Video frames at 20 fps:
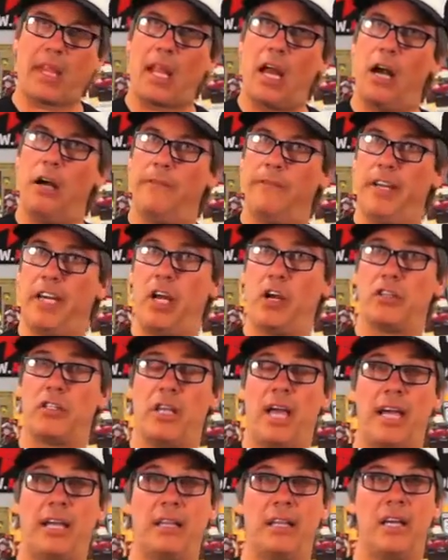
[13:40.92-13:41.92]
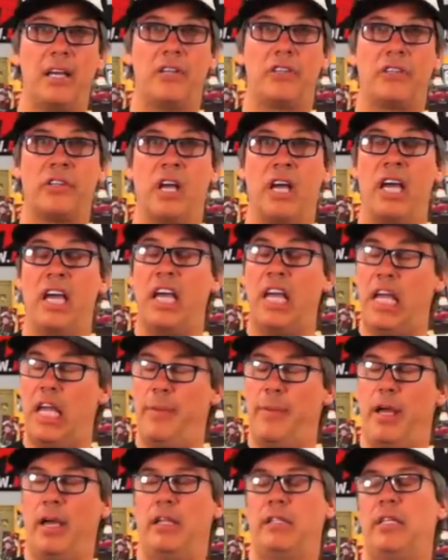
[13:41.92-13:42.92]
our videos like this,
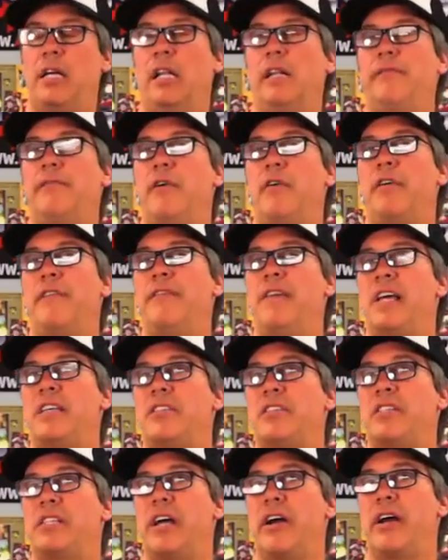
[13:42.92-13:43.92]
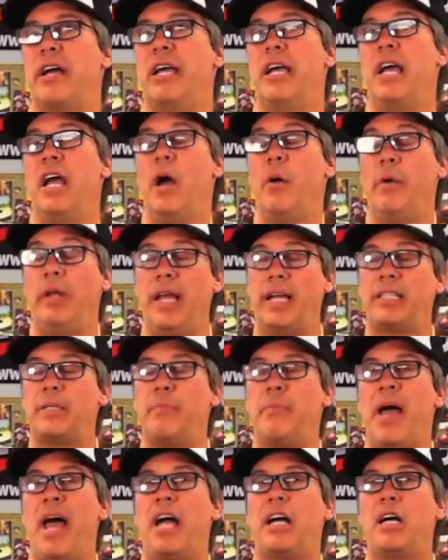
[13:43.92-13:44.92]
email and telephone if necessary. And we like to
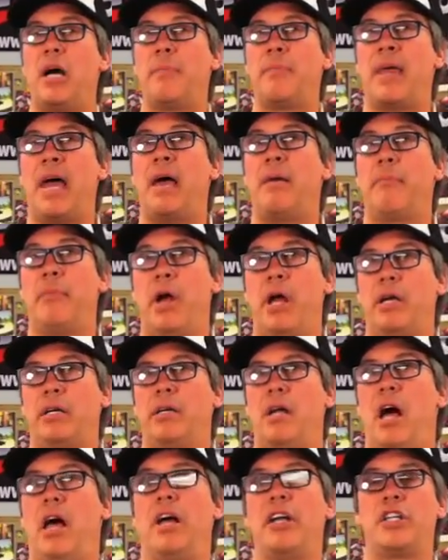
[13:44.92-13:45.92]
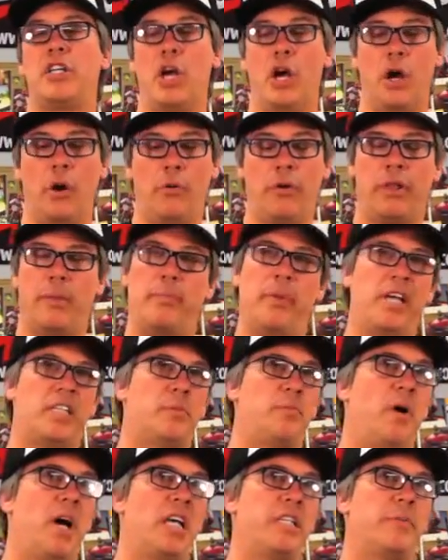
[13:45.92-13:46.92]
back up that product knowledge with the
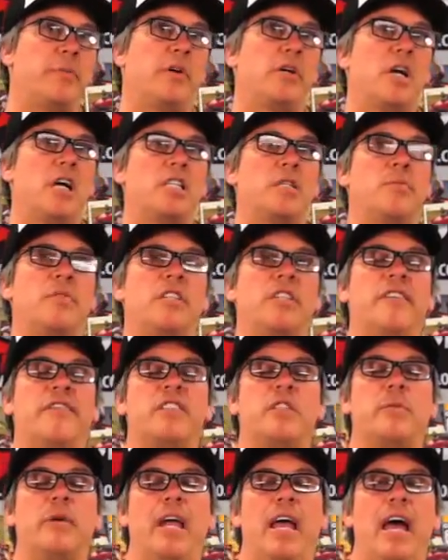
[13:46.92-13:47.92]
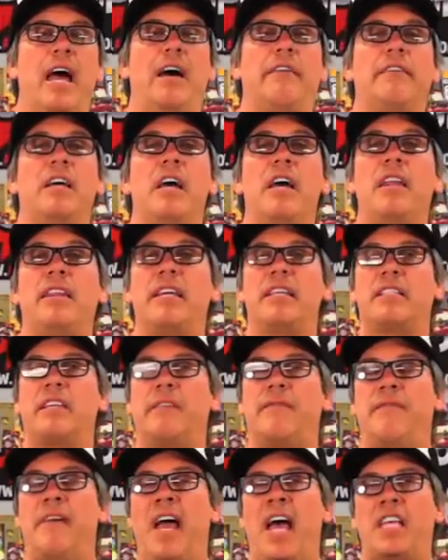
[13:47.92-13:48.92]
best possible customer service we have. Things
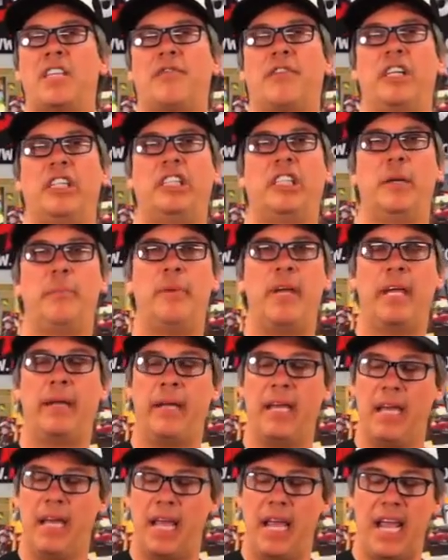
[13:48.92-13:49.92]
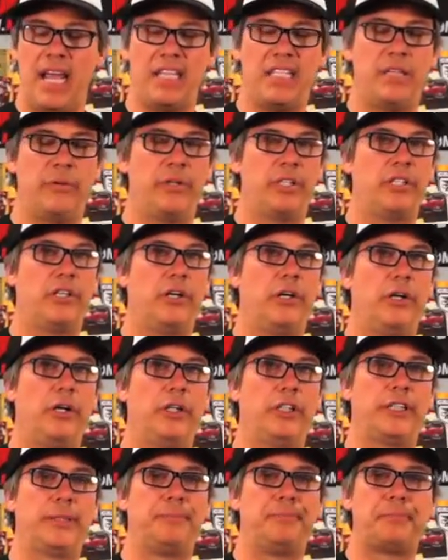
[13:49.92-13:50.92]
like fast, free shipping, easy
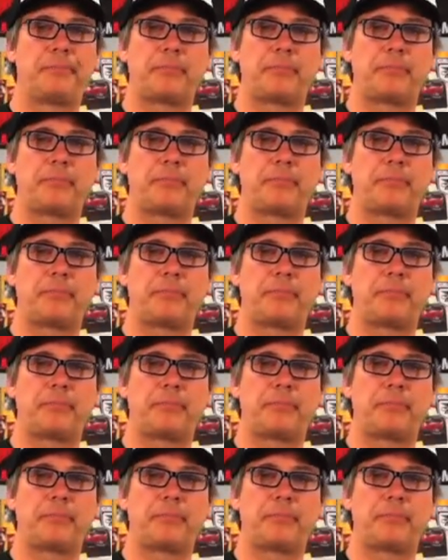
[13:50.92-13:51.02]
returns,